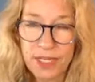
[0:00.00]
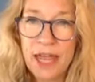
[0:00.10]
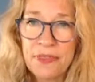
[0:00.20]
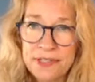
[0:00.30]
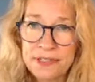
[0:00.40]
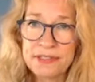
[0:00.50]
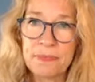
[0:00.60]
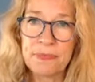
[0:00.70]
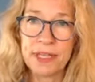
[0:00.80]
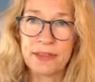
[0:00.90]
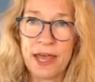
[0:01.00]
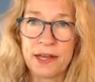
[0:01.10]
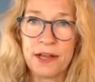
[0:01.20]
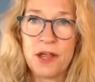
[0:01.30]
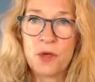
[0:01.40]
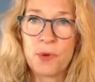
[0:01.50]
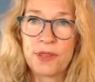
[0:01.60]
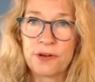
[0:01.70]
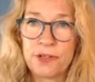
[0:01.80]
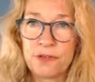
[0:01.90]
And this is something that,
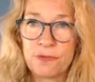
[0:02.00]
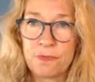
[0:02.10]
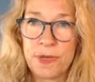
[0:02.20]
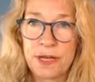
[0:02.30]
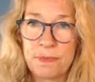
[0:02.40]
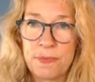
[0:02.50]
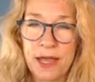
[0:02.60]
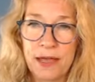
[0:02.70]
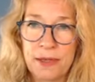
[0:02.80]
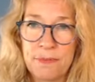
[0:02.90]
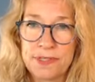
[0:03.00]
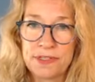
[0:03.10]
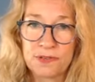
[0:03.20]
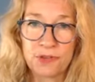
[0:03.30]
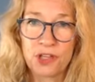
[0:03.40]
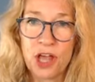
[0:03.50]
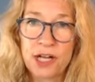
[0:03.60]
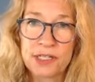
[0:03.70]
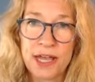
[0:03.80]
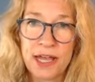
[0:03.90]
whether you've been in business for a
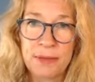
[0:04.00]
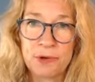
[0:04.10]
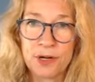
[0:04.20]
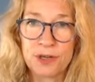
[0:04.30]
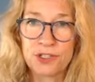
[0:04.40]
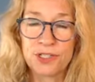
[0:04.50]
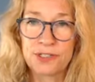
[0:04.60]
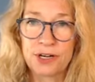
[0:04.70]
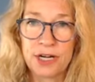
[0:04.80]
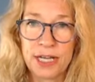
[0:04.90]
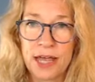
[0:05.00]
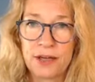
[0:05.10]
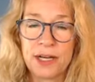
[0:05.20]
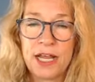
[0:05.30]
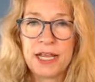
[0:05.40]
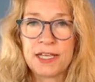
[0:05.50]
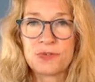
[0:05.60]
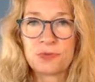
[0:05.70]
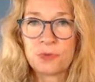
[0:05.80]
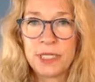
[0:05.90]
long time or you're just starting out,
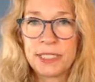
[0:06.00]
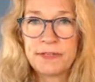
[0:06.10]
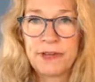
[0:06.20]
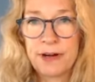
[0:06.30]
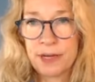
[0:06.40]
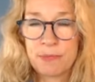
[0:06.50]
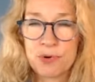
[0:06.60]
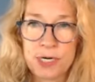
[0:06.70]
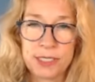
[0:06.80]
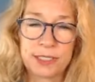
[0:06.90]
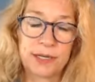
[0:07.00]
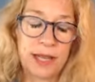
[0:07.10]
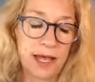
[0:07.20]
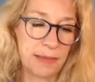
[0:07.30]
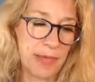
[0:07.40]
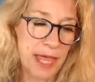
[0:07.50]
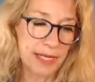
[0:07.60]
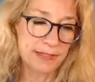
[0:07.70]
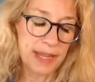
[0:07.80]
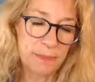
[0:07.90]
is really very important. And
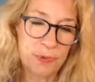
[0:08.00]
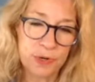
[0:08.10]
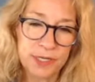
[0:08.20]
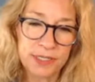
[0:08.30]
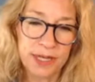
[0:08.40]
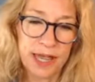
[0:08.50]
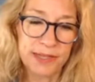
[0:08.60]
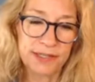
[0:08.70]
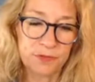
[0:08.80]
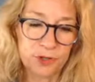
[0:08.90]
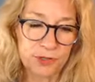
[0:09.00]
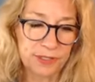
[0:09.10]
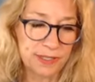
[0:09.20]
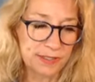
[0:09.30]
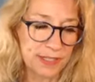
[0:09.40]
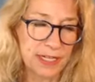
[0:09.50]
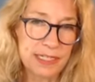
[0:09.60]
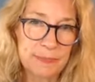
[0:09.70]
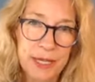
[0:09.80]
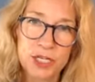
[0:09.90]
it's important as a virtual assistant,
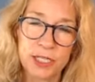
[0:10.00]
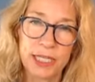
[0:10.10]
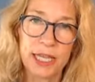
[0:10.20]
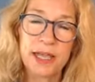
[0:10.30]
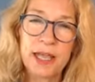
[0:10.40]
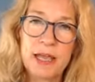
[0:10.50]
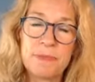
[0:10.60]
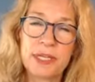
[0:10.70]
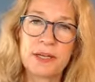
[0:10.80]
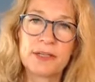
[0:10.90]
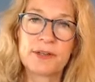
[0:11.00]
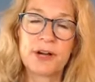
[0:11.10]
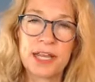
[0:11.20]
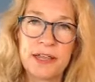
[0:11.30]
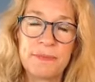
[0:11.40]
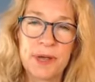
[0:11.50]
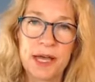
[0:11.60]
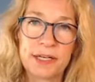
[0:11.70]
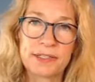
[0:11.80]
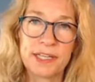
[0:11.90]
especially because our
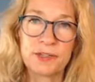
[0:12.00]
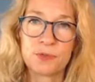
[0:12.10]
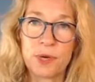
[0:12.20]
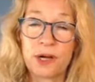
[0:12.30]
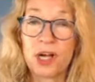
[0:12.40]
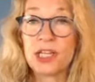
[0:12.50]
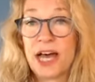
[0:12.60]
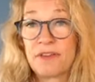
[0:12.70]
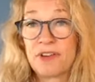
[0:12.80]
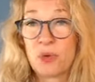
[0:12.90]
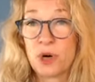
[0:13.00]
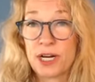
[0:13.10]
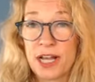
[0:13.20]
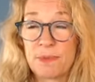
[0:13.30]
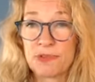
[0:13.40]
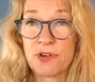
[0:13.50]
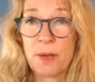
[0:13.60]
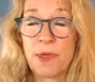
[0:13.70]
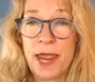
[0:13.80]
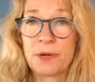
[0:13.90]
inbox is where a lot of our work comes
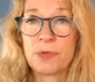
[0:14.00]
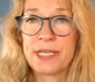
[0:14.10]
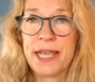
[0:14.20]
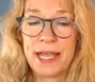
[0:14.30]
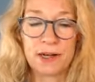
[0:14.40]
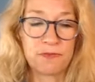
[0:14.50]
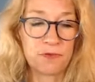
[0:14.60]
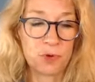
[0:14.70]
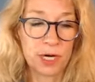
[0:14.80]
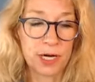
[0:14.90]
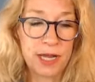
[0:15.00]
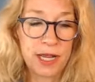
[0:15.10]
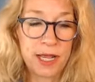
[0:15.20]
from, and we can't afford